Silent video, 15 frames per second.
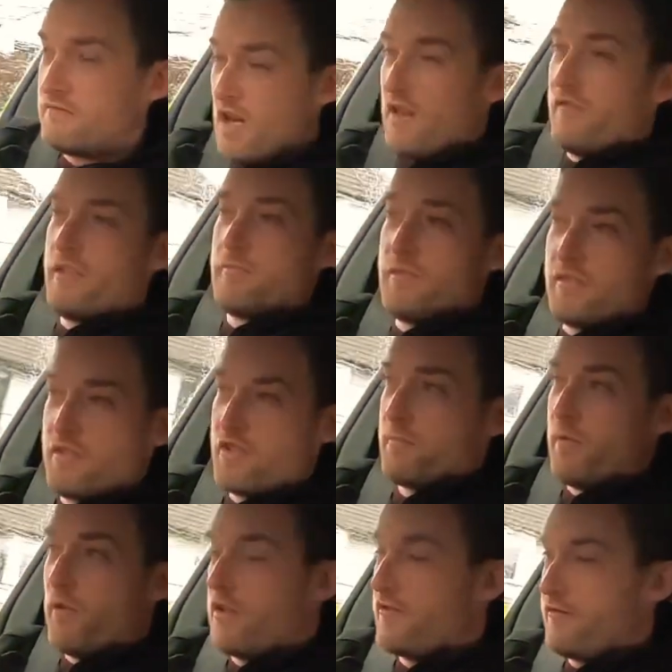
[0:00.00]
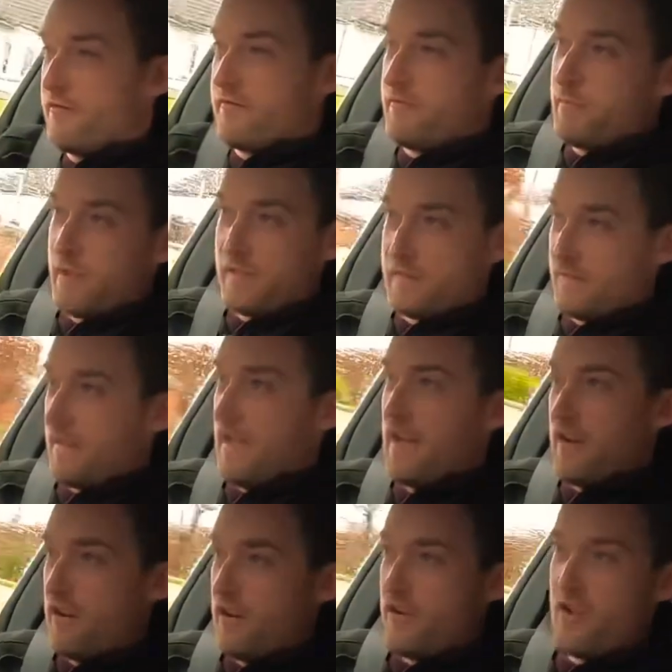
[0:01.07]
comfortable and supportive, but they
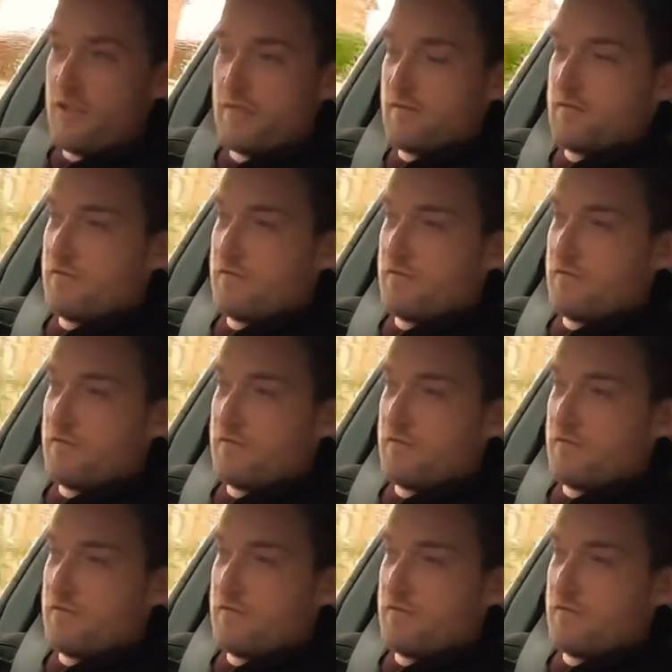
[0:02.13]
are not